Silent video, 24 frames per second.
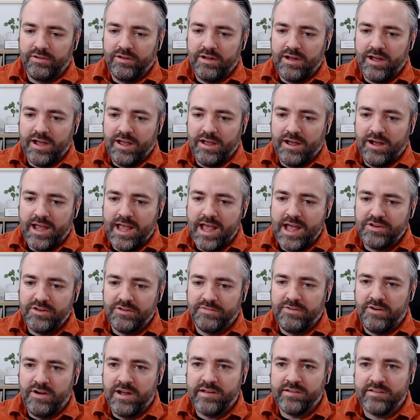I had to
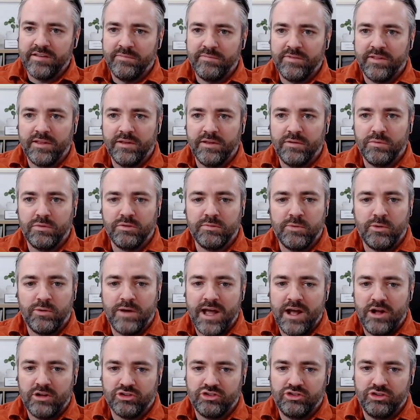find something that was more
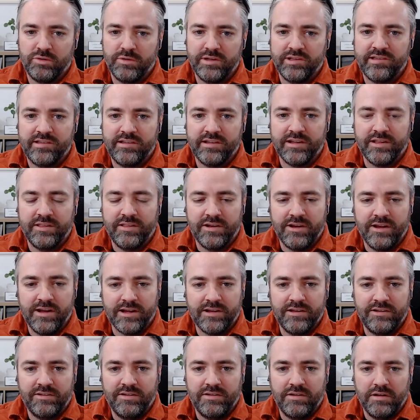altruistic that I
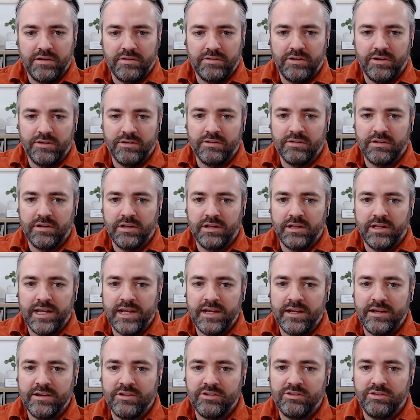could,
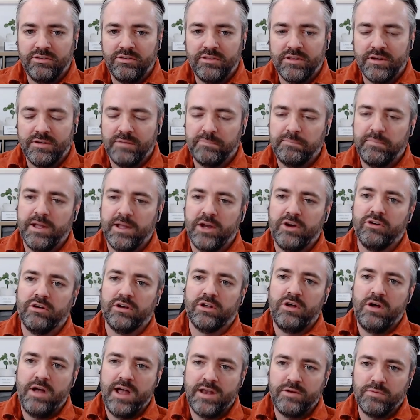lean into, that better
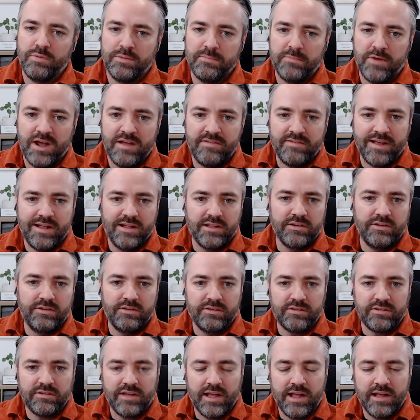aligned with my
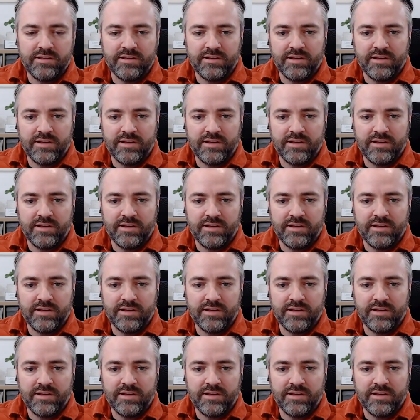values as I